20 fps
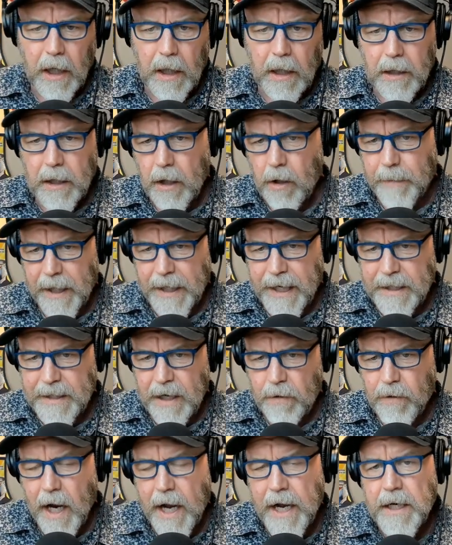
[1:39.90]
I hope I got
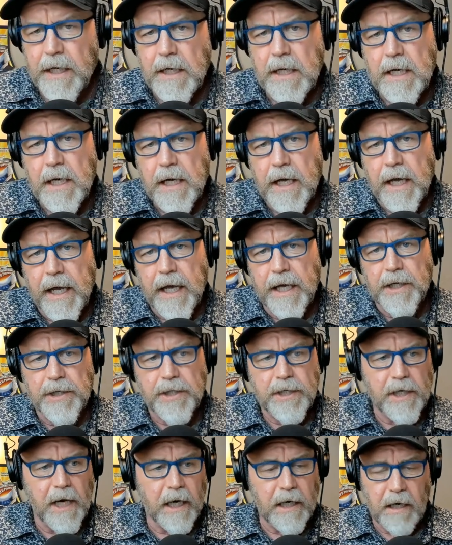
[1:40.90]
that right,
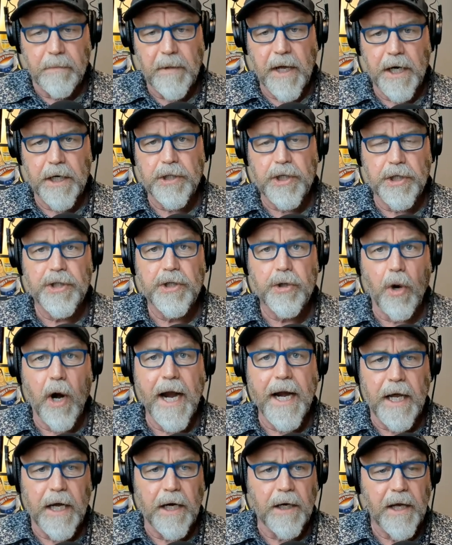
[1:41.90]
is uh, committed to
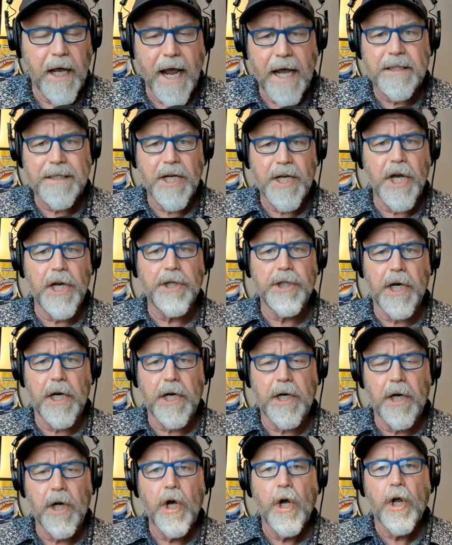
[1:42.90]
training and
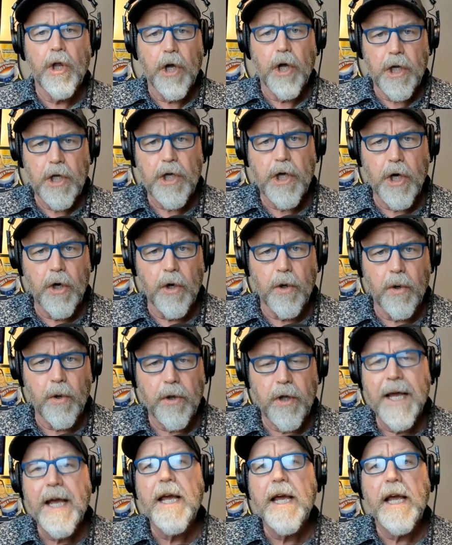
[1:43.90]
teaching the
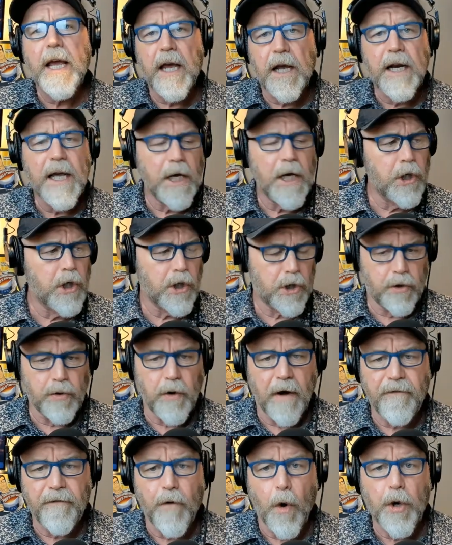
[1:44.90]
youth in
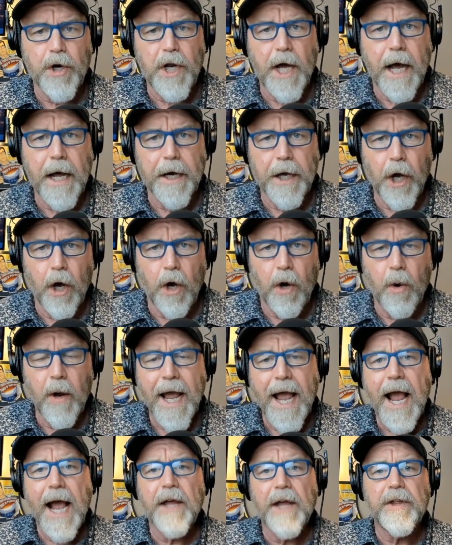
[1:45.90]
Industry 4.0
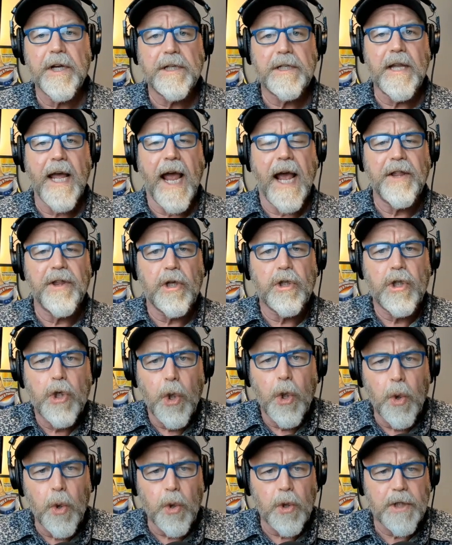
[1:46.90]
and the and the
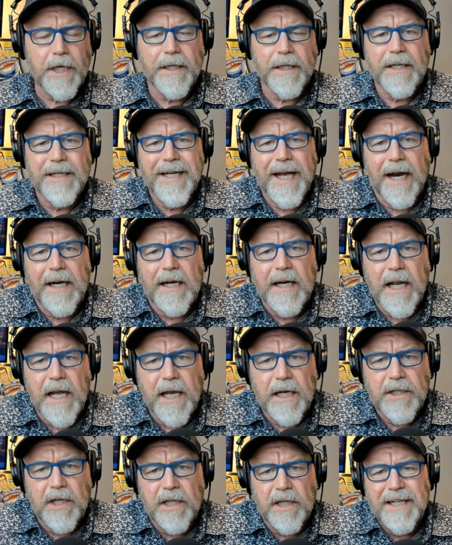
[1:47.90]
tools and the
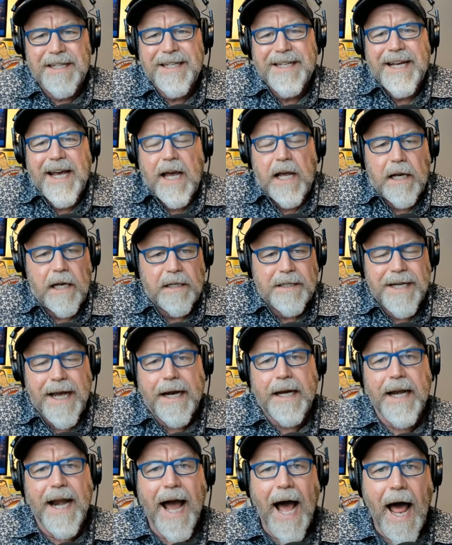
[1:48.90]
techniques and the, te- the
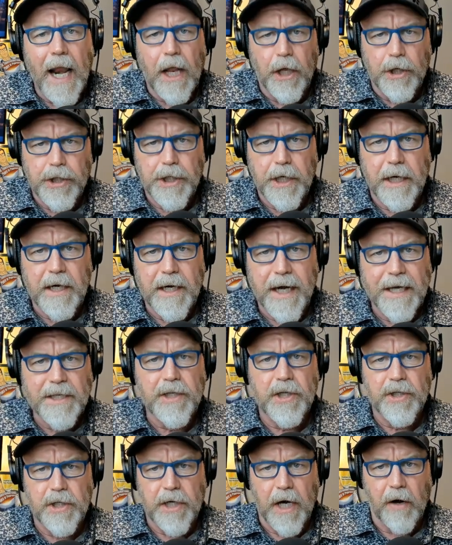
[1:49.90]
technology
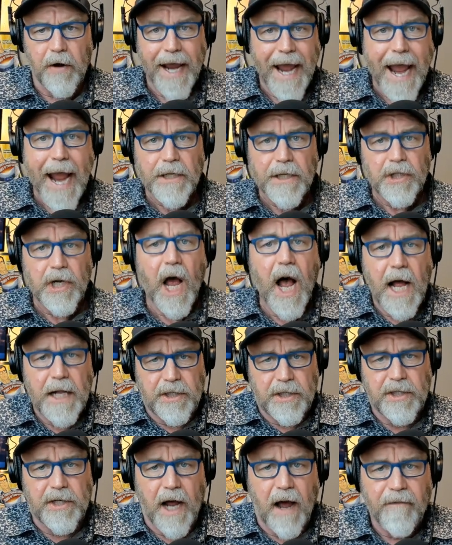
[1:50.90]
necessary, hands-on
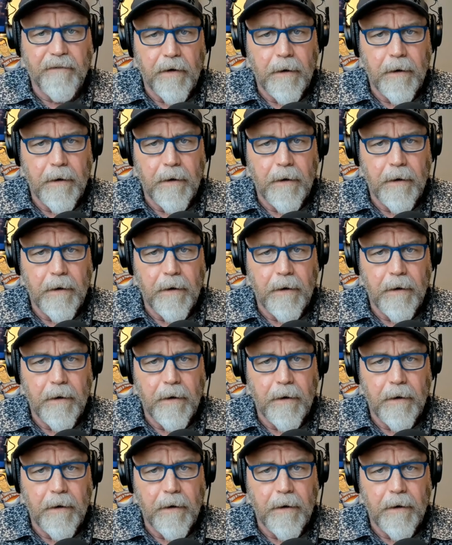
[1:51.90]
stuff